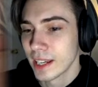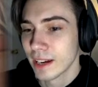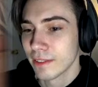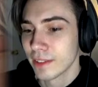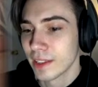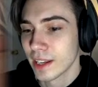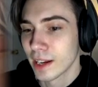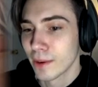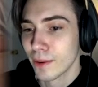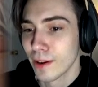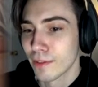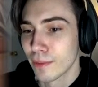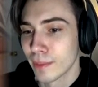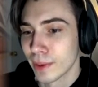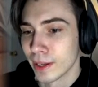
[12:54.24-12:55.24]
everything away
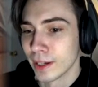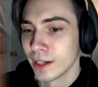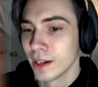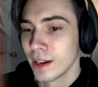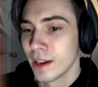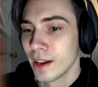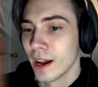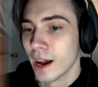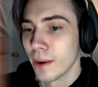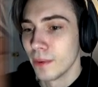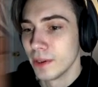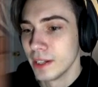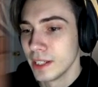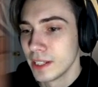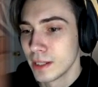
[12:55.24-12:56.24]
from her, I
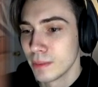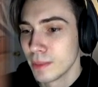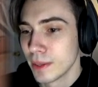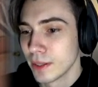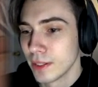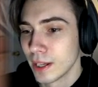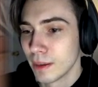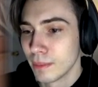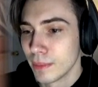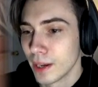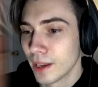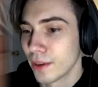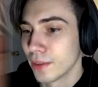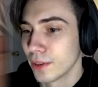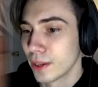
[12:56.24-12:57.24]
would need to build up
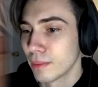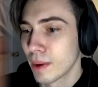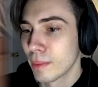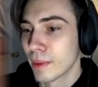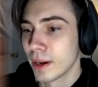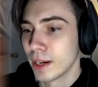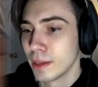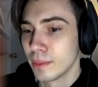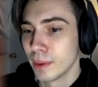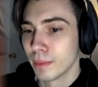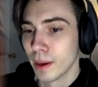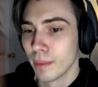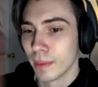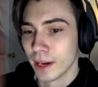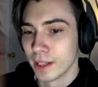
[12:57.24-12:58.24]
not only my body but
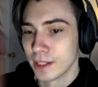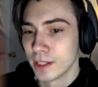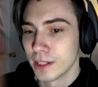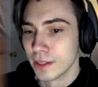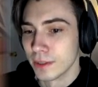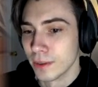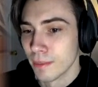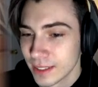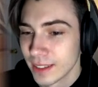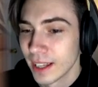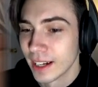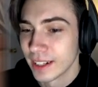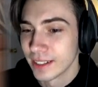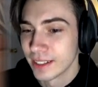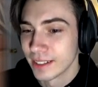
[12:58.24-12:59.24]
my mind too.
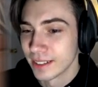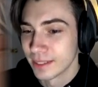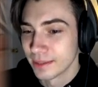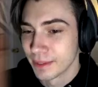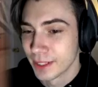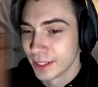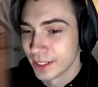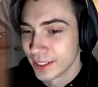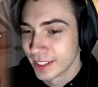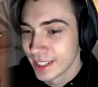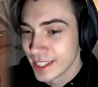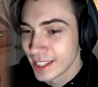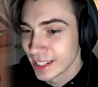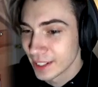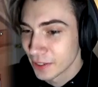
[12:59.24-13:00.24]
That girl
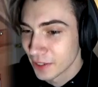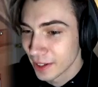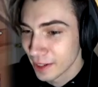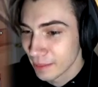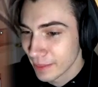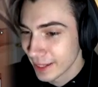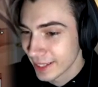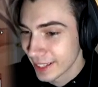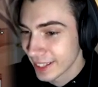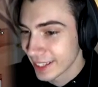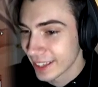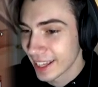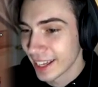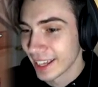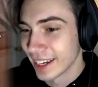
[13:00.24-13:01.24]
is ignoring me like
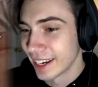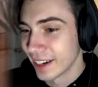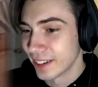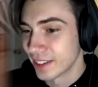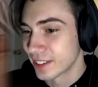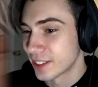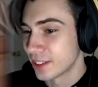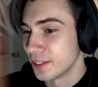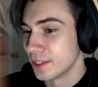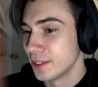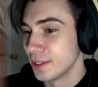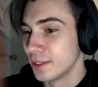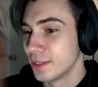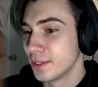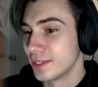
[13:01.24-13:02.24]
that. I'll show
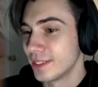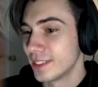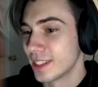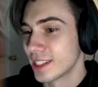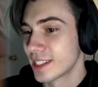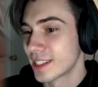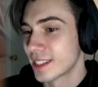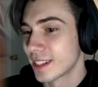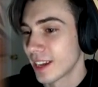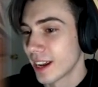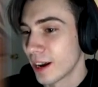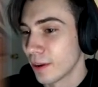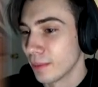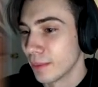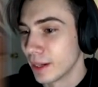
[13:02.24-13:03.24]
you just
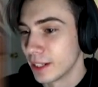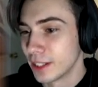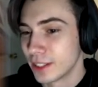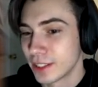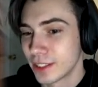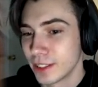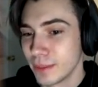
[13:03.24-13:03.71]
how much